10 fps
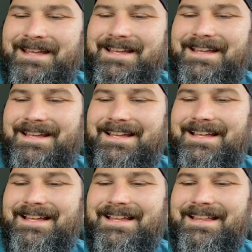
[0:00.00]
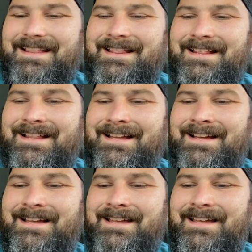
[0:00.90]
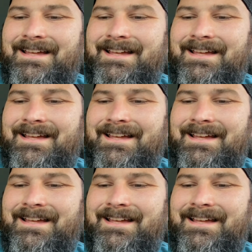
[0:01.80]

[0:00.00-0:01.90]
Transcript: No one is speaking in this clip.